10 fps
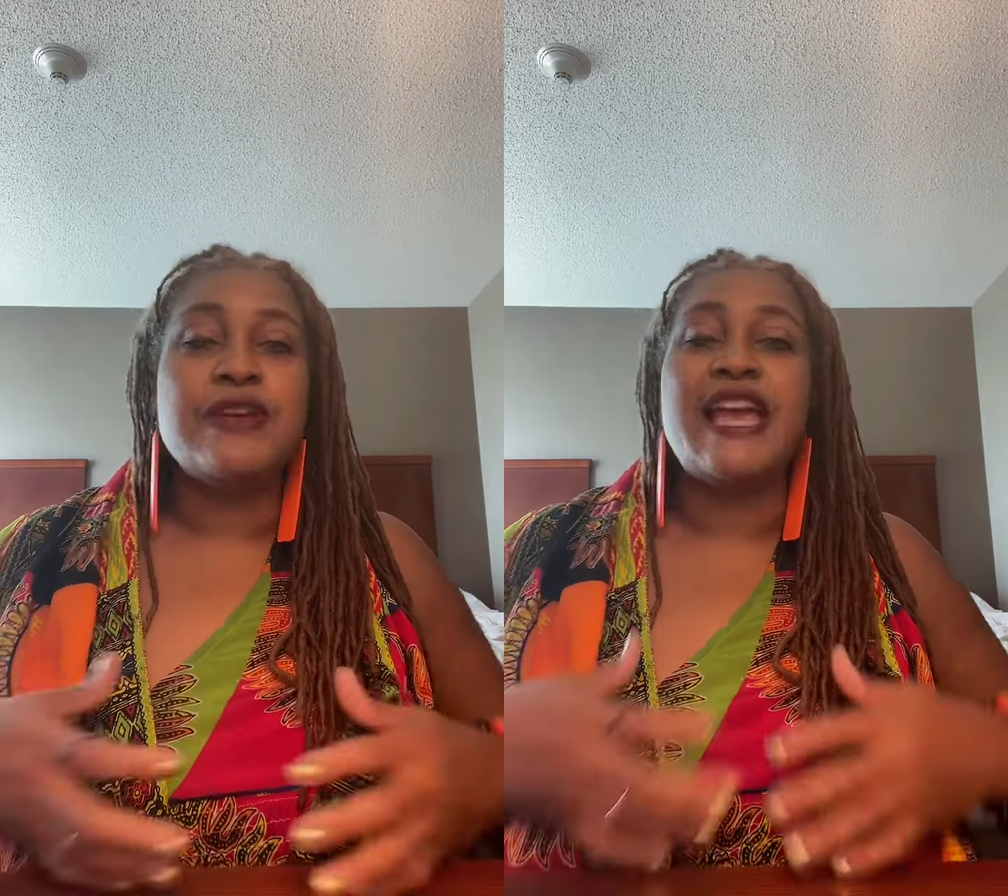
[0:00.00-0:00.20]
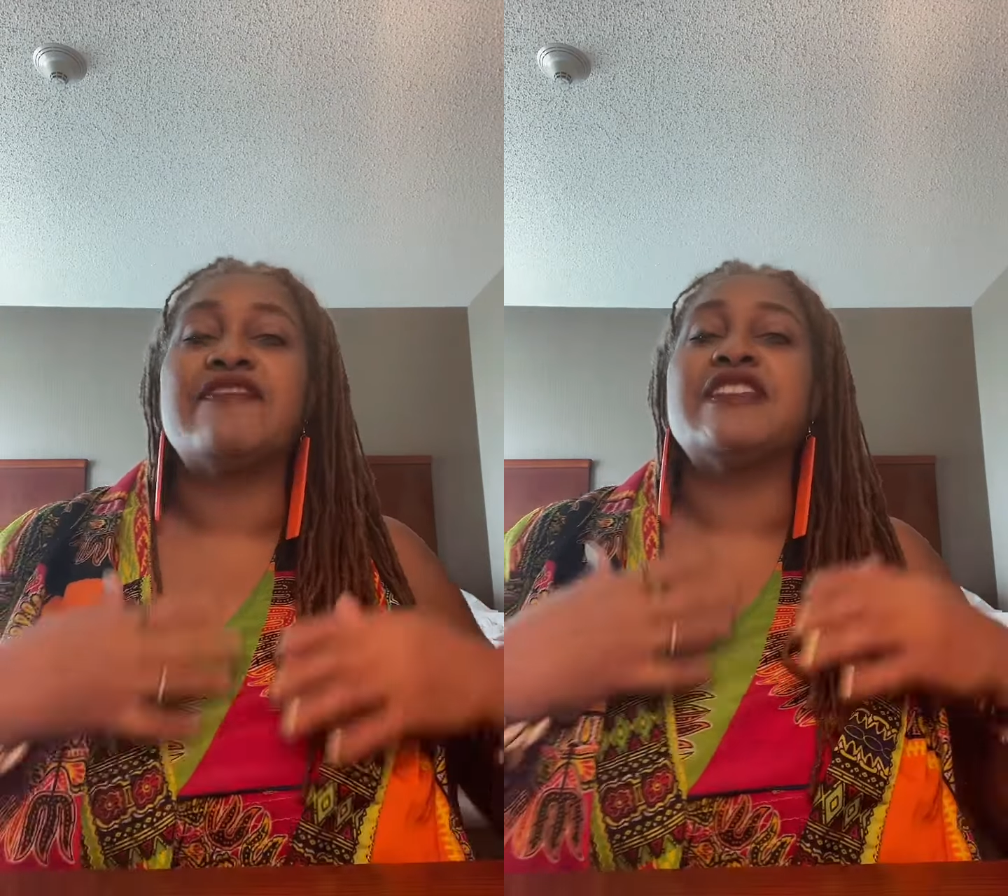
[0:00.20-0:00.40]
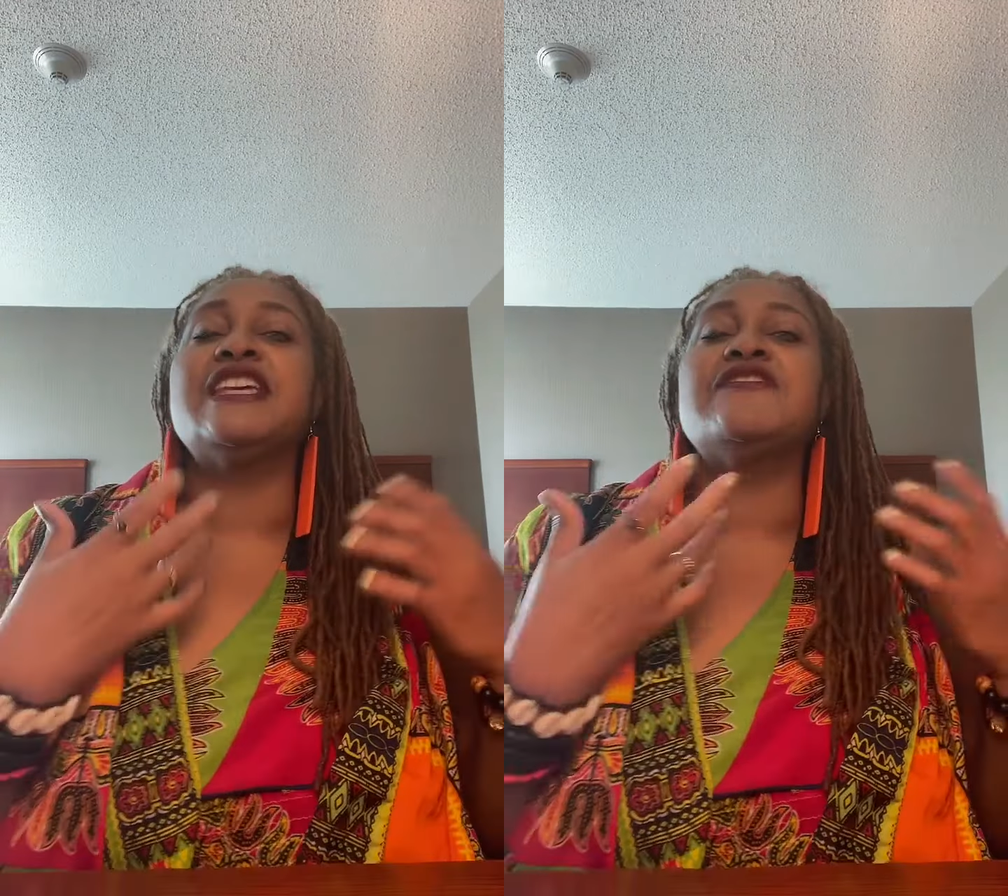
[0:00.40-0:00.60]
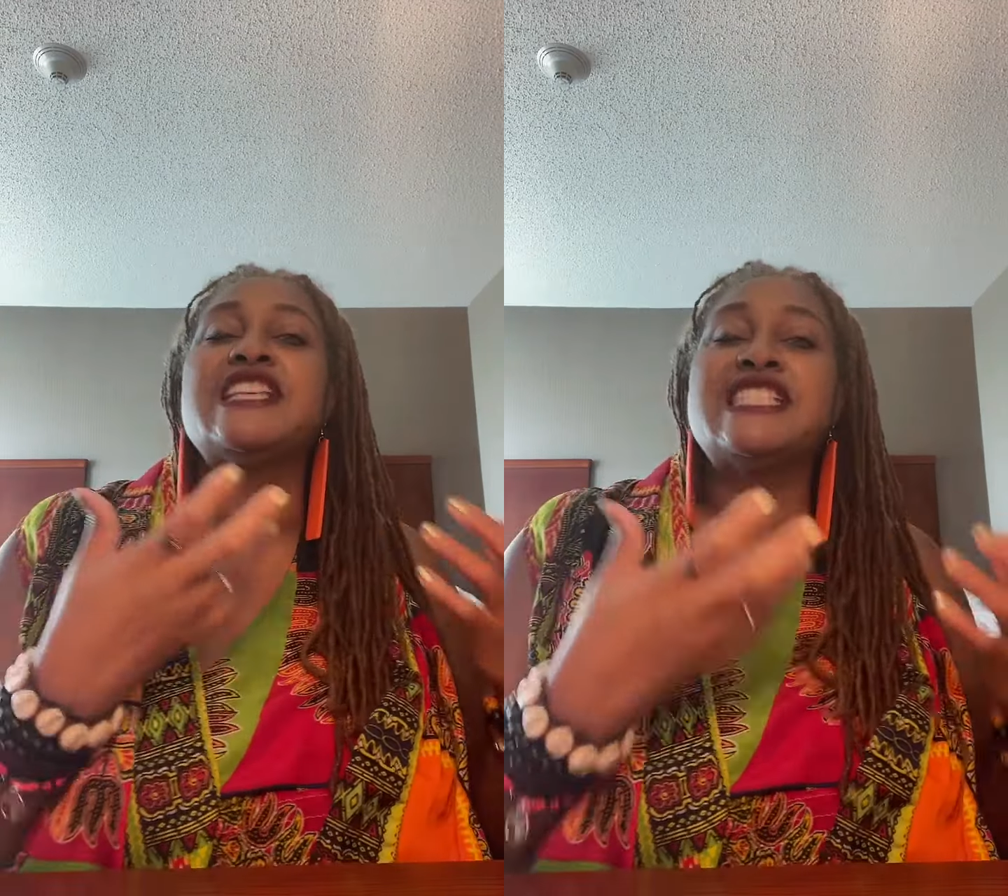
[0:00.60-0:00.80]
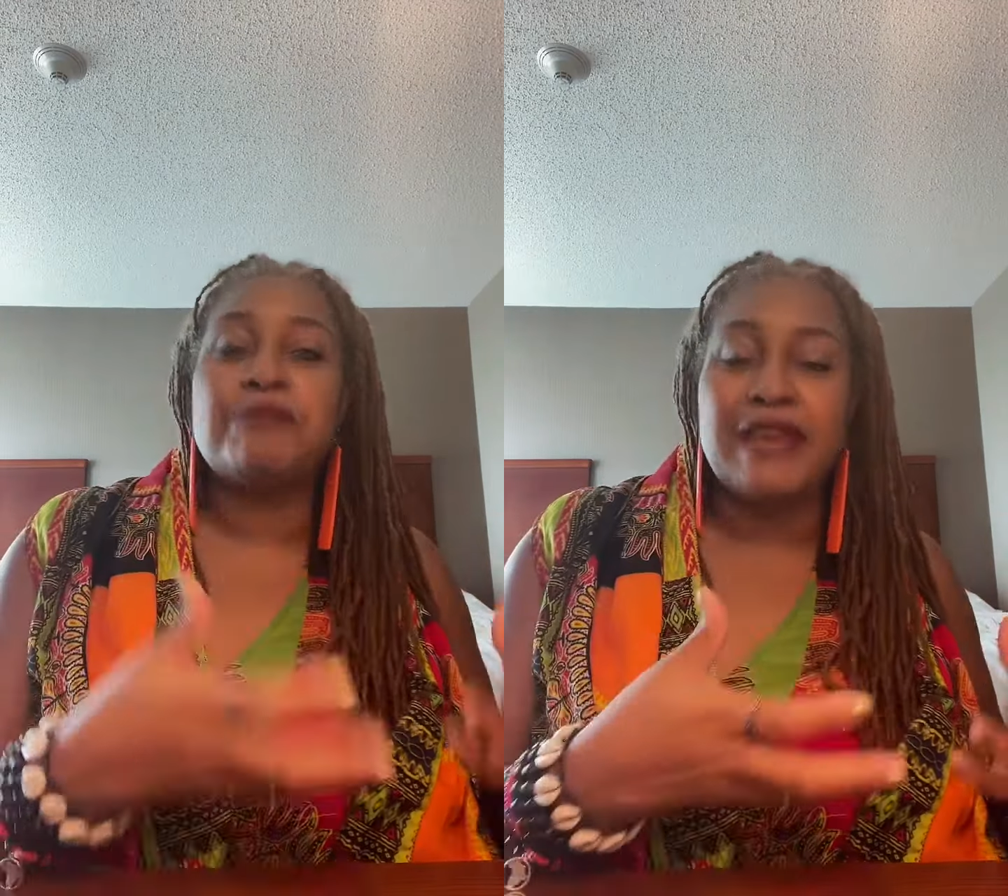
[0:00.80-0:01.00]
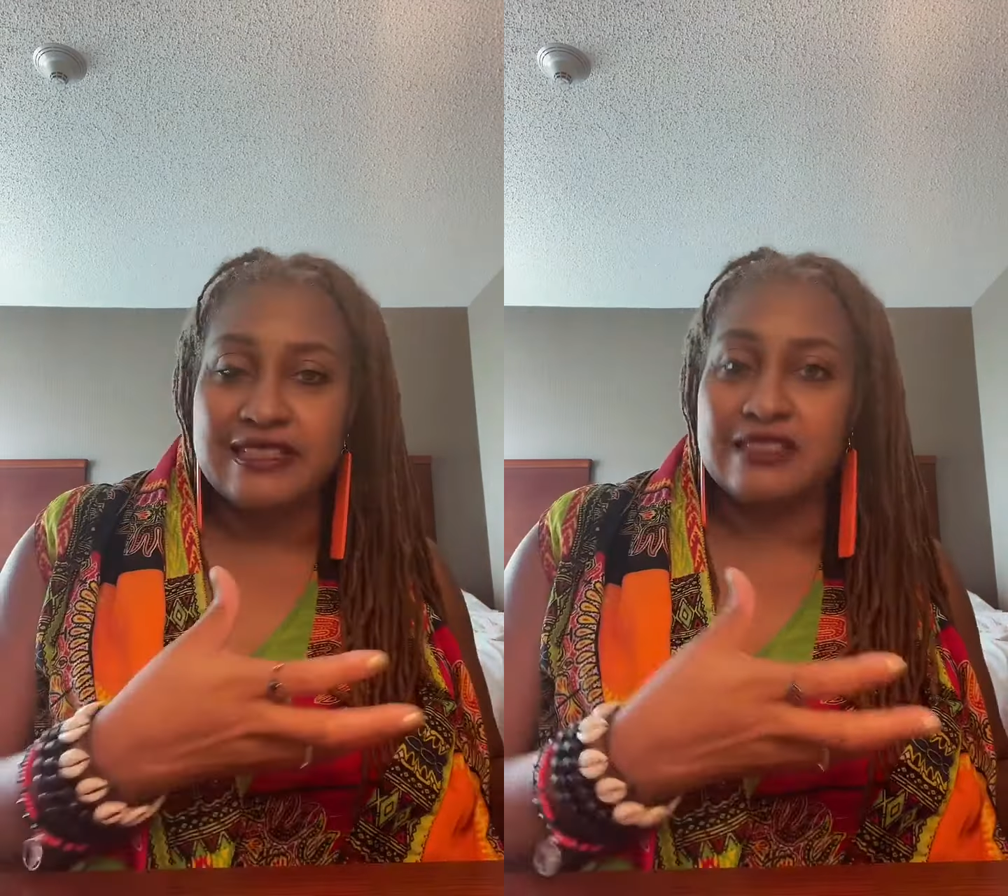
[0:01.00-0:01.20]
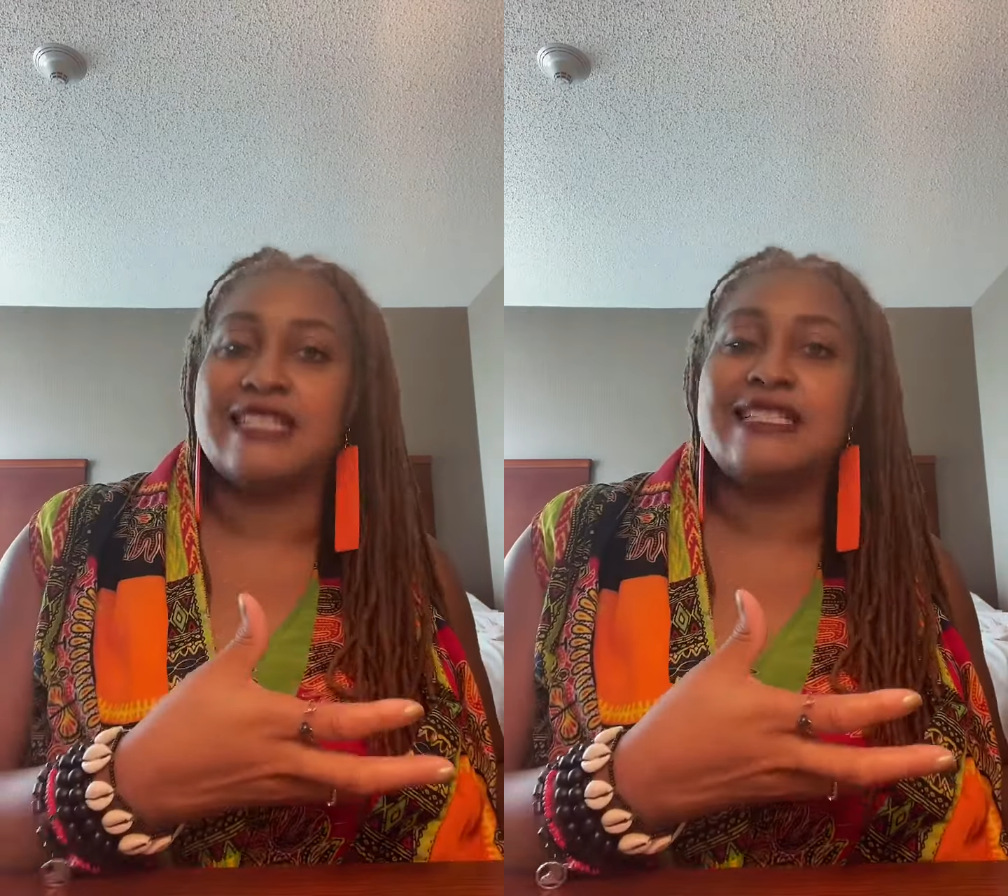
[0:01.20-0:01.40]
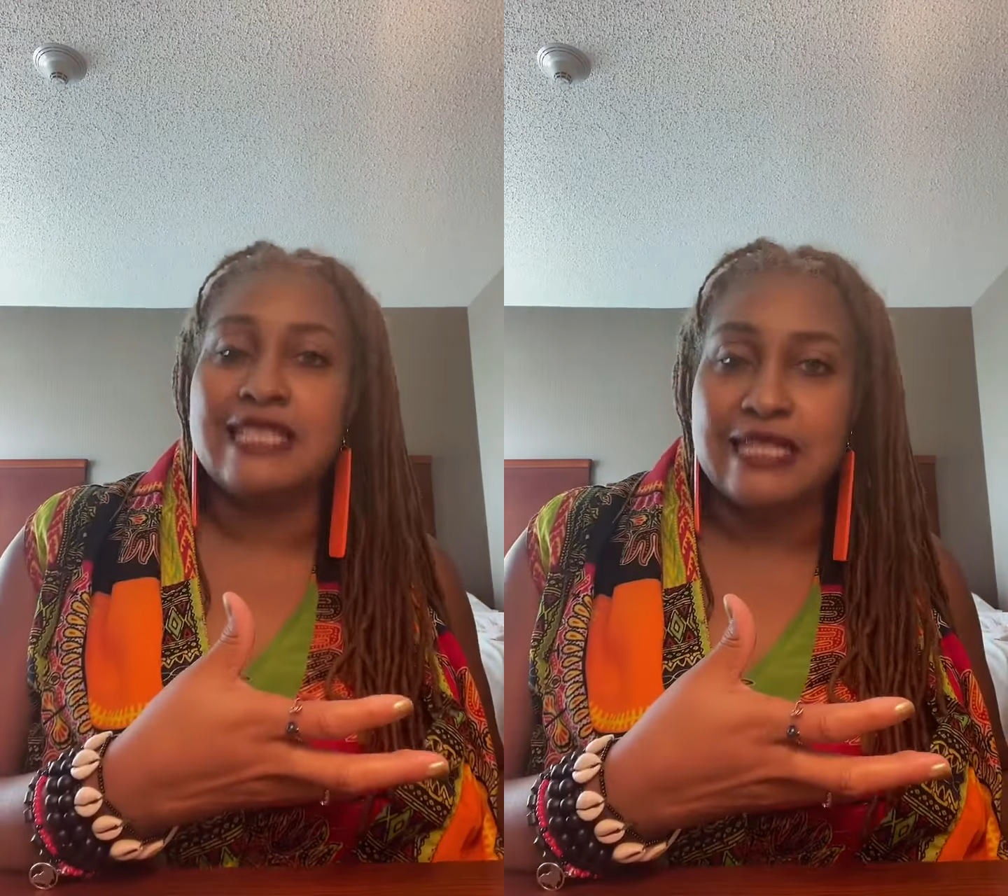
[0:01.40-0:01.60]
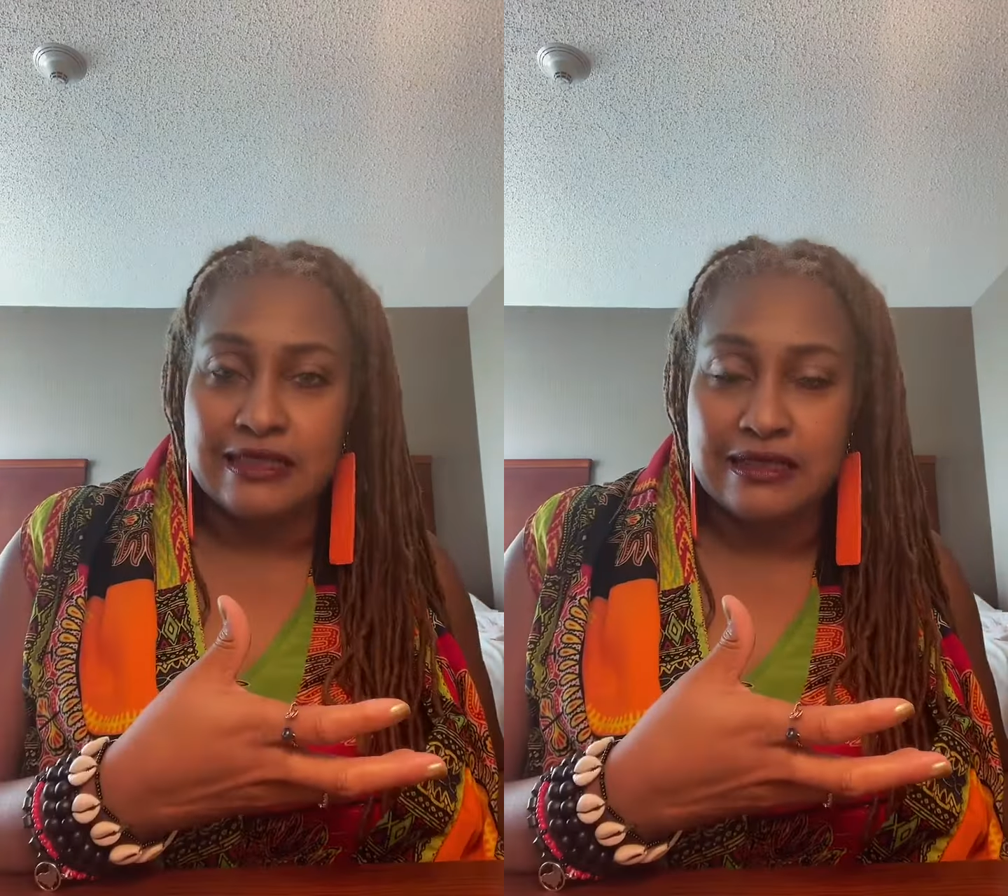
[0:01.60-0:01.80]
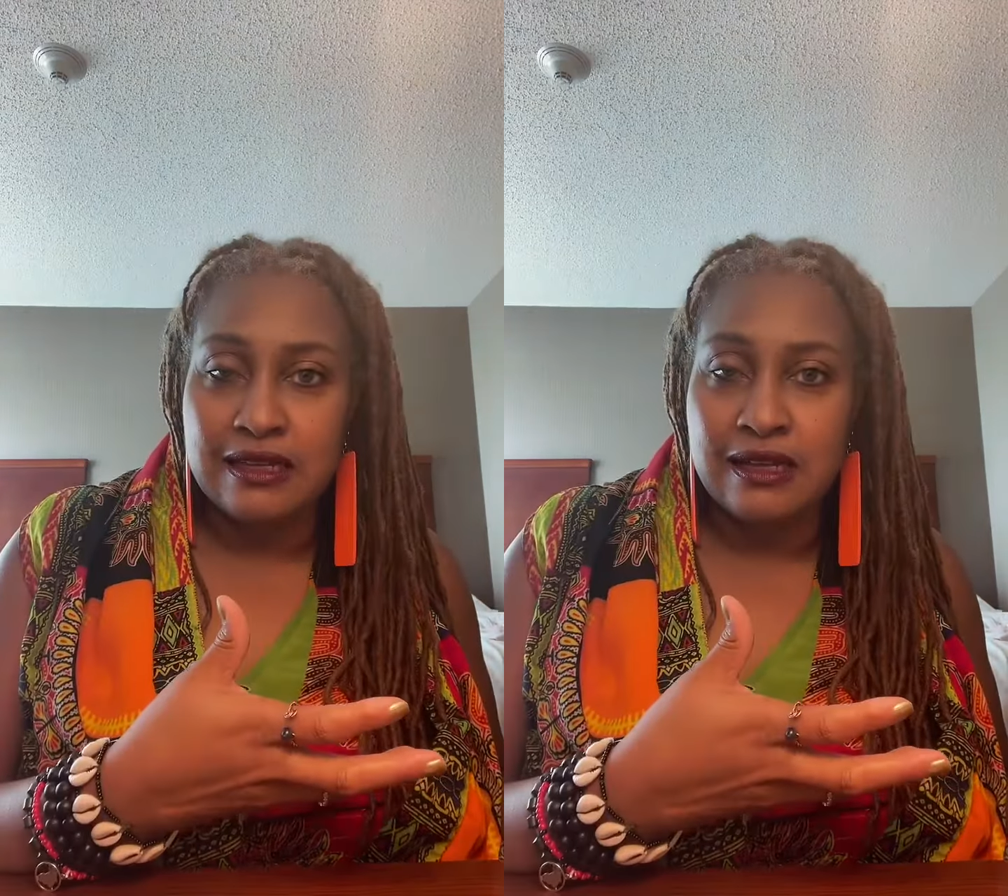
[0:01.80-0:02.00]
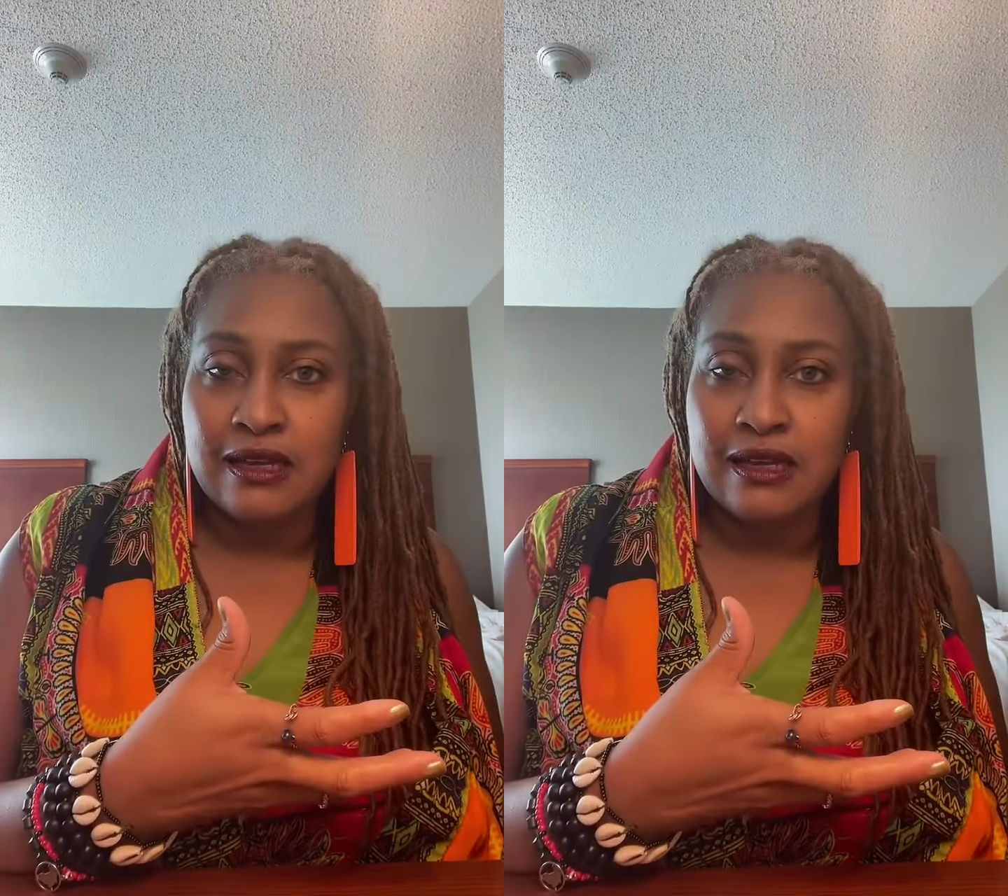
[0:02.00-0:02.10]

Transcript: we have to give it a space to exist.